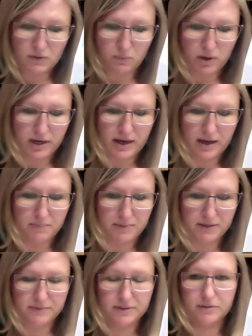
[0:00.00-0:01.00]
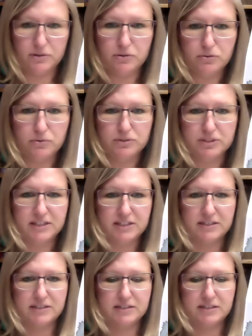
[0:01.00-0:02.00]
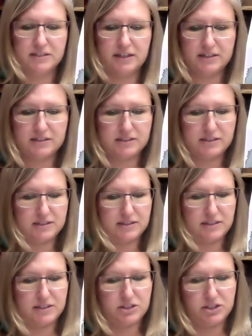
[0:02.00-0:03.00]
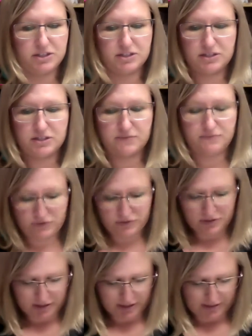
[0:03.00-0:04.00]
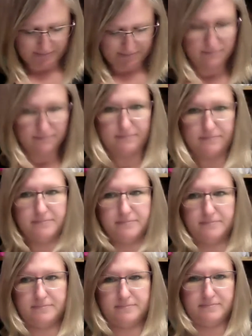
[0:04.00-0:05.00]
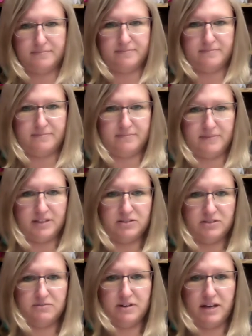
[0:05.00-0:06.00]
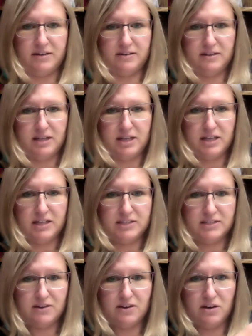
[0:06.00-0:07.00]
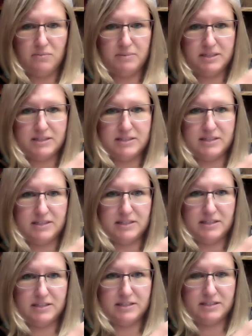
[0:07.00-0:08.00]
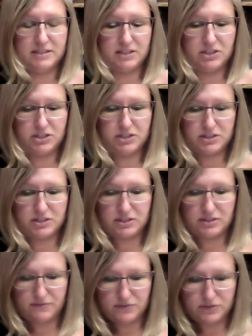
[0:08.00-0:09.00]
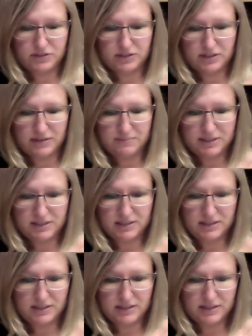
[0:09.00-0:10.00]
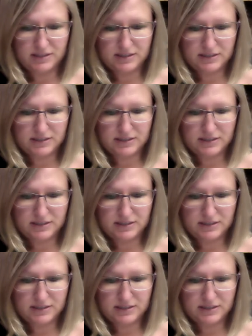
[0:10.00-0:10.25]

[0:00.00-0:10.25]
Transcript: what happened. Who didn't get to see Jesus the first time? That's right. Thomas didn't get to see Jesus the first time, did he?